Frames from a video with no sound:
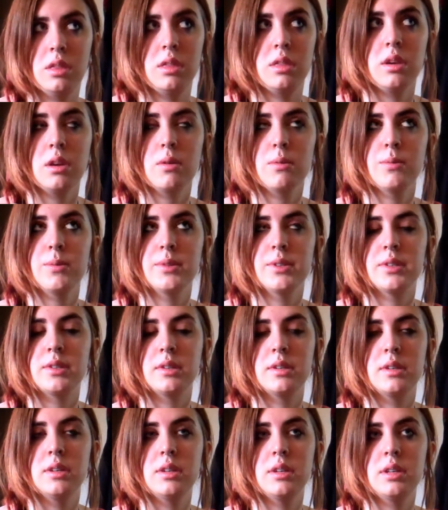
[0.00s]
there was
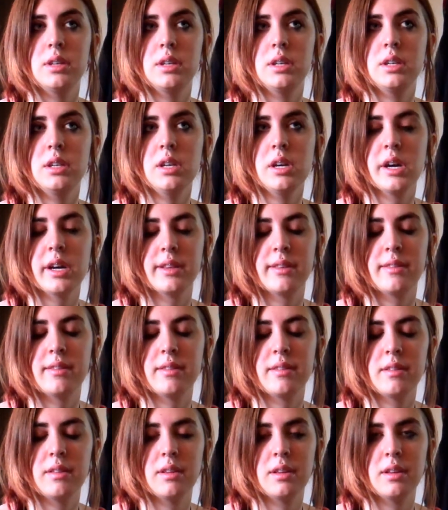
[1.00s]

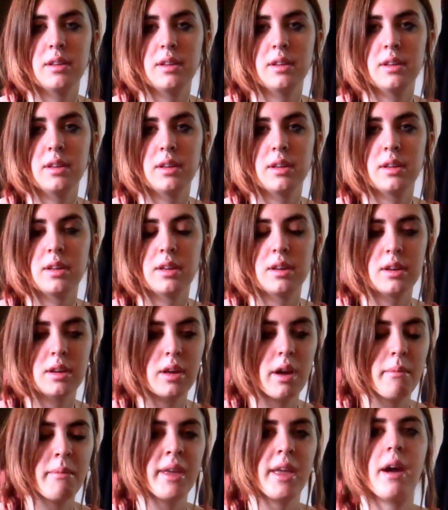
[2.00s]
guts
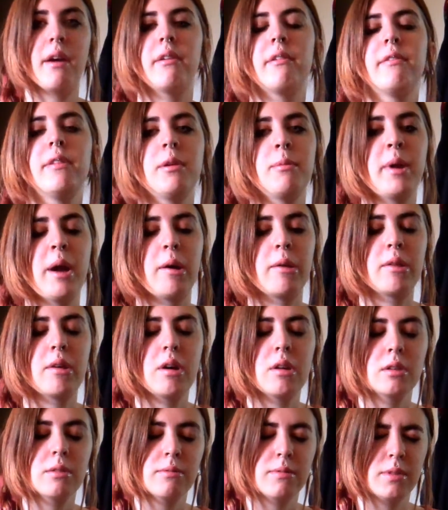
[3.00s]
coming out of their mouth.
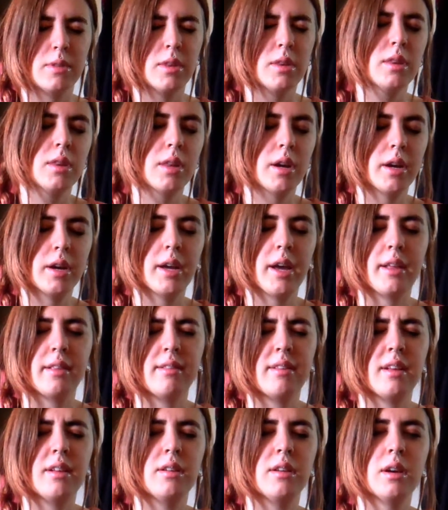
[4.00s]
All of their
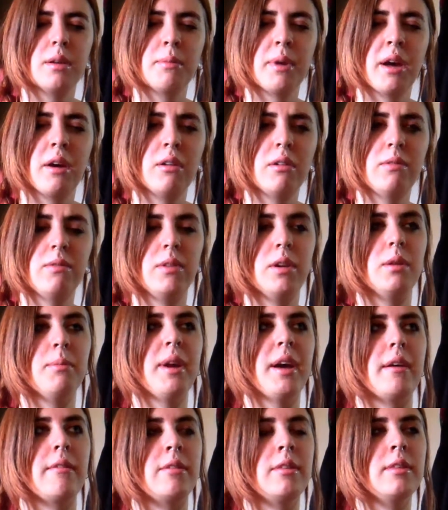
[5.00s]
guts had come out of their
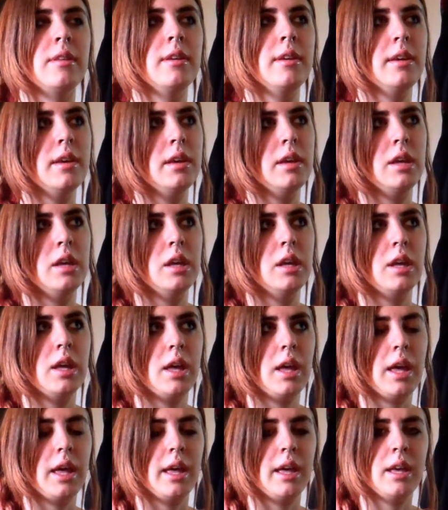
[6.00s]
mouth,
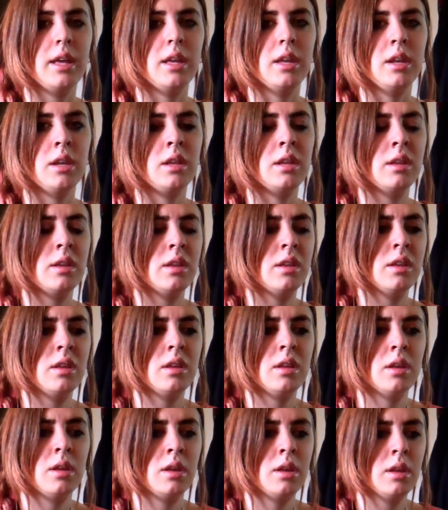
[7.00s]
and
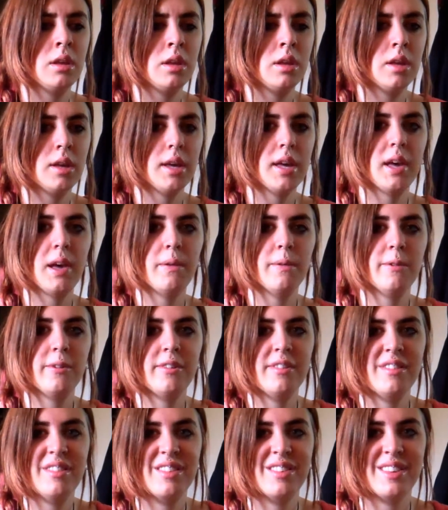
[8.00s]
ever
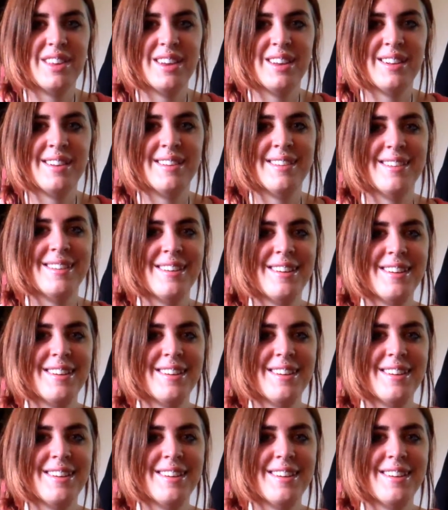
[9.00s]
since then,